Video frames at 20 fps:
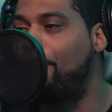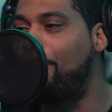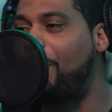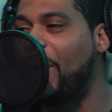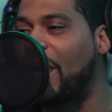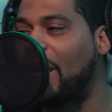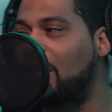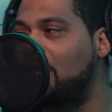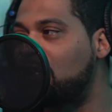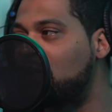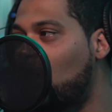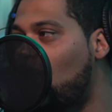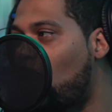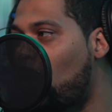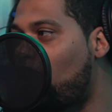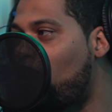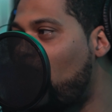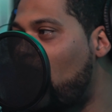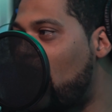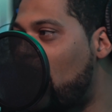Big
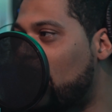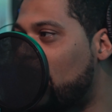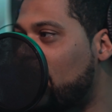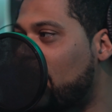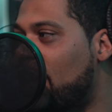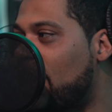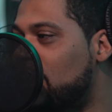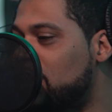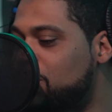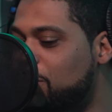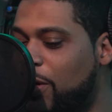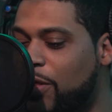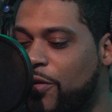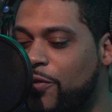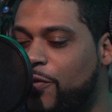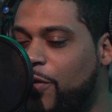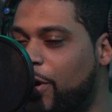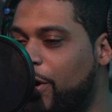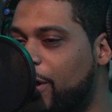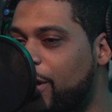Talk Podcast,
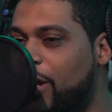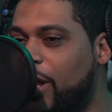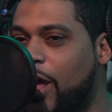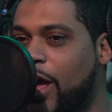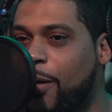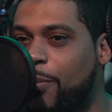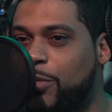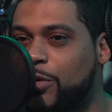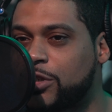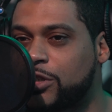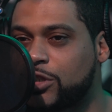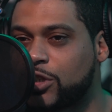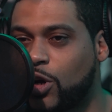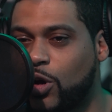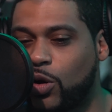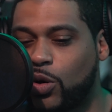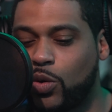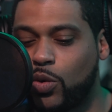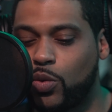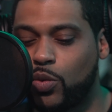motherfucking
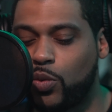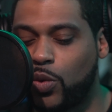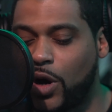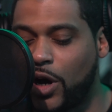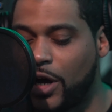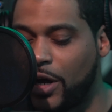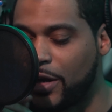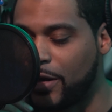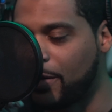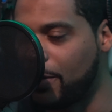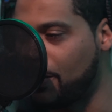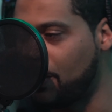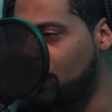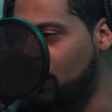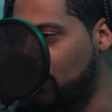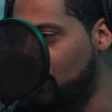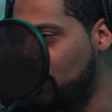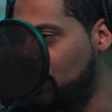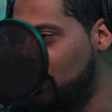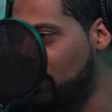episode one.
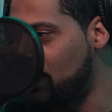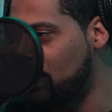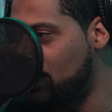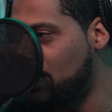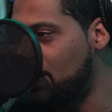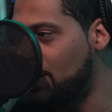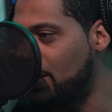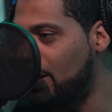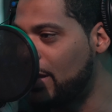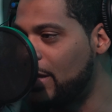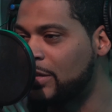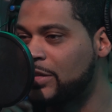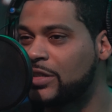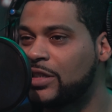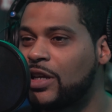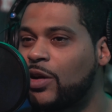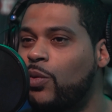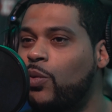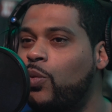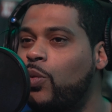It's
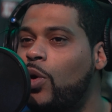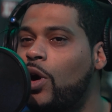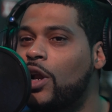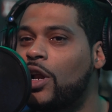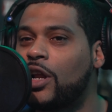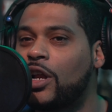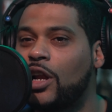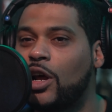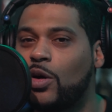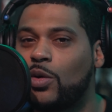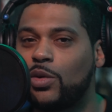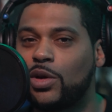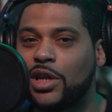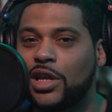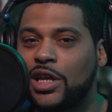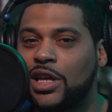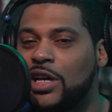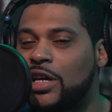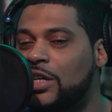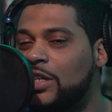the one and
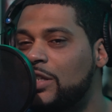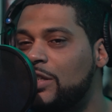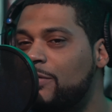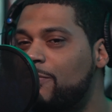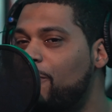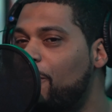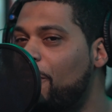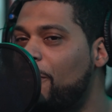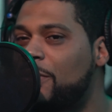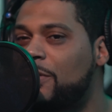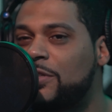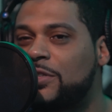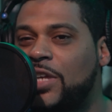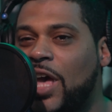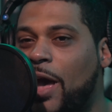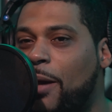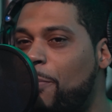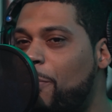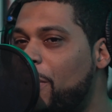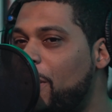only.
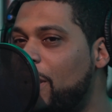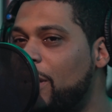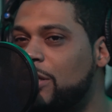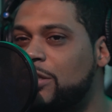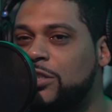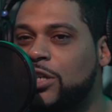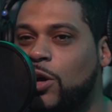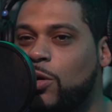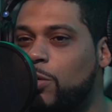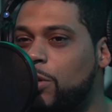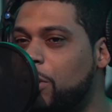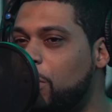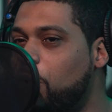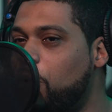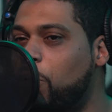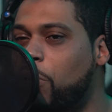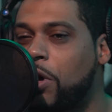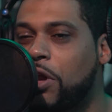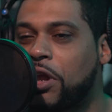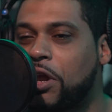Tap in, Tony,
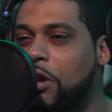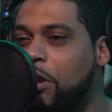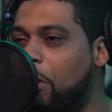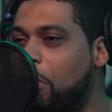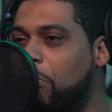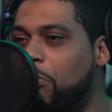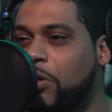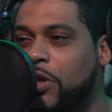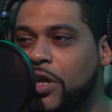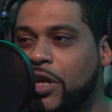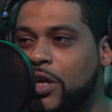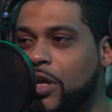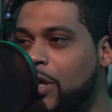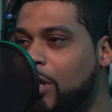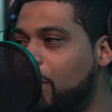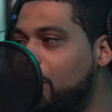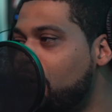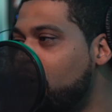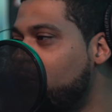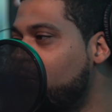the one and only.
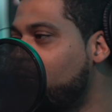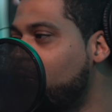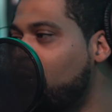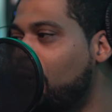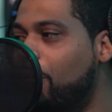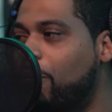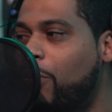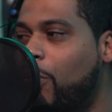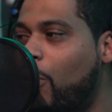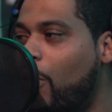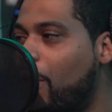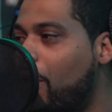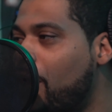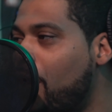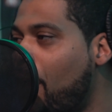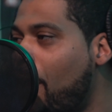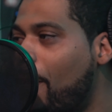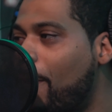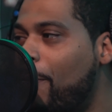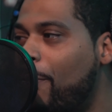Your
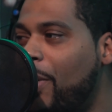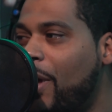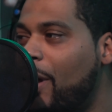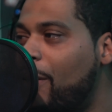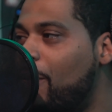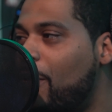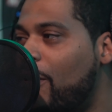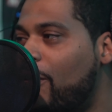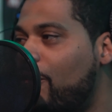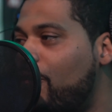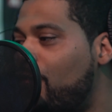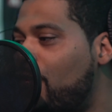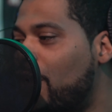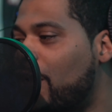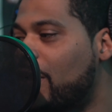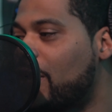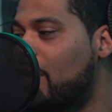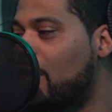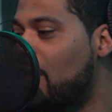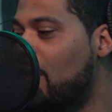boy, Big
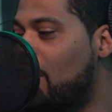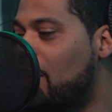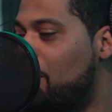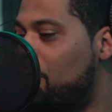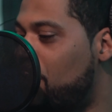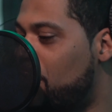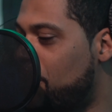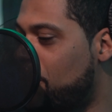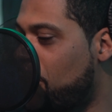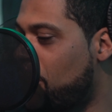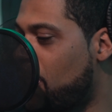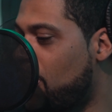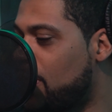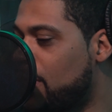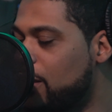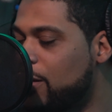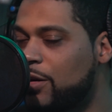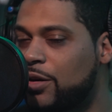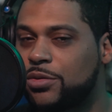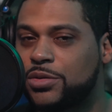Motherfucking Ibb.
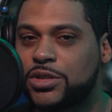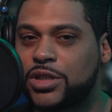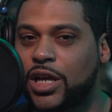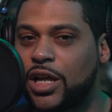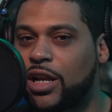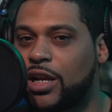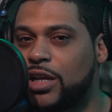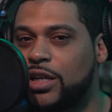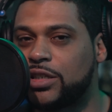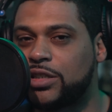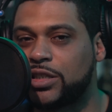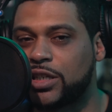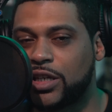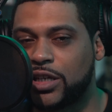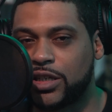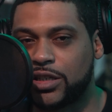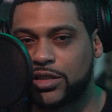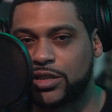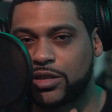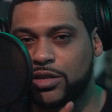You know what I'm saying? And this
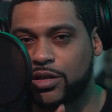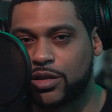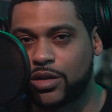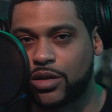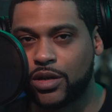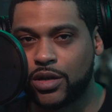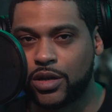is